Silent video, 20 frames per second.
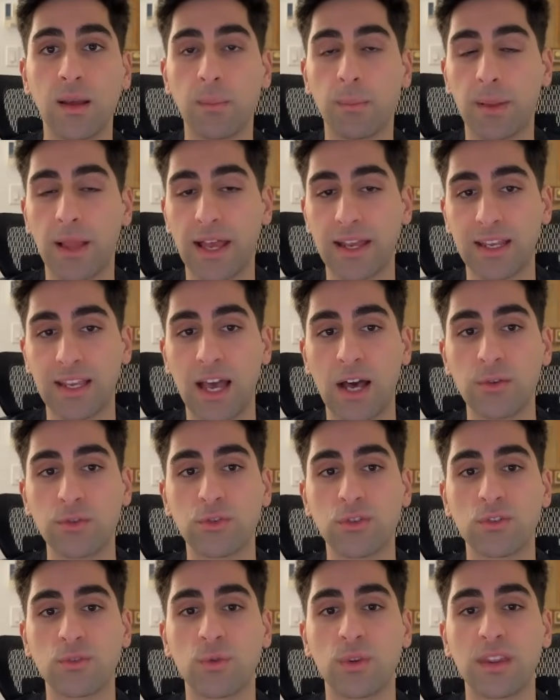Black
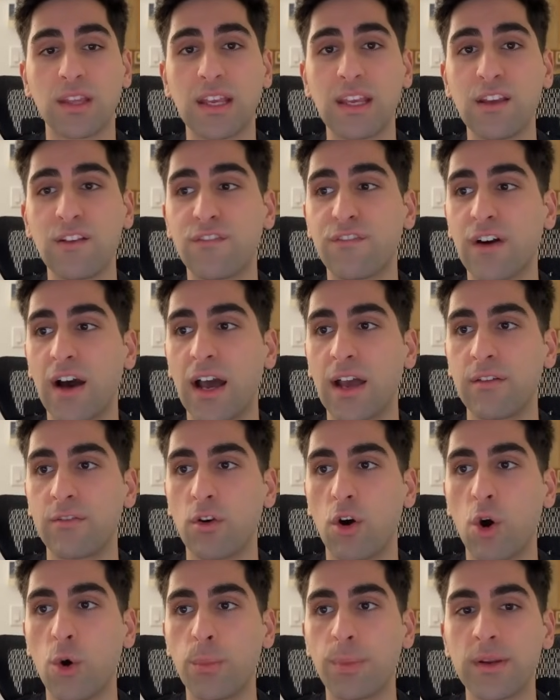counters with
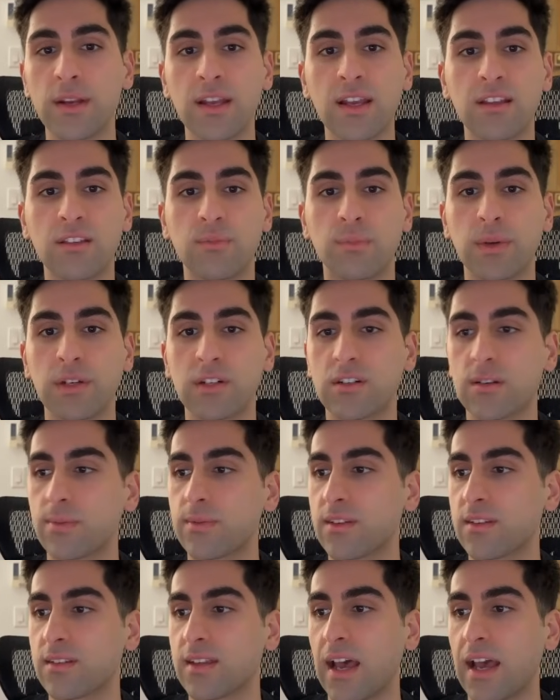e5, opening his
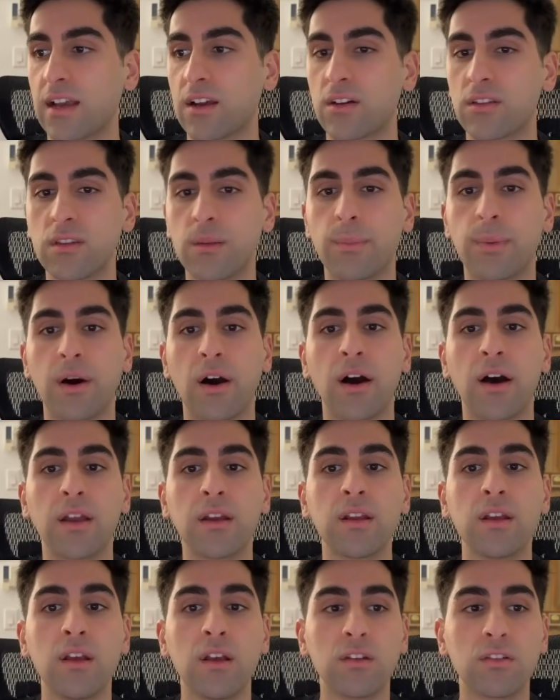bishop's attack on the
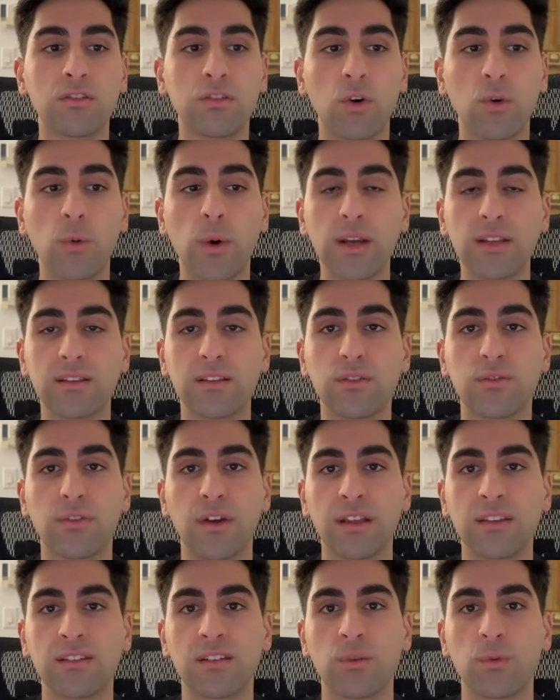pawn, so white
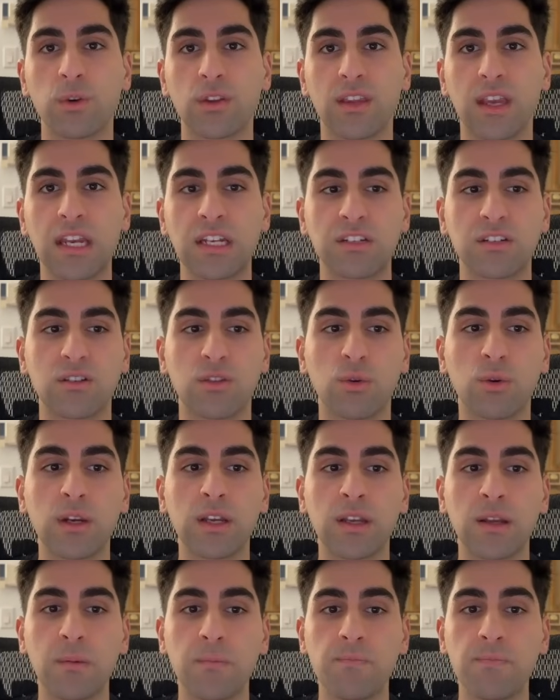defends it with
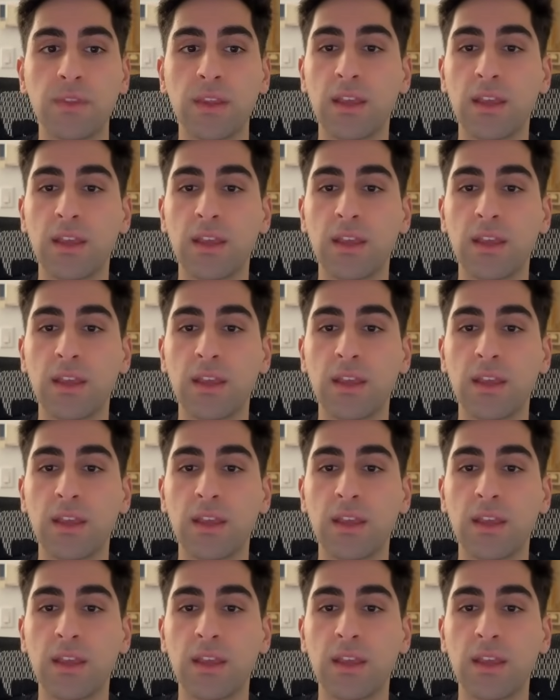h3.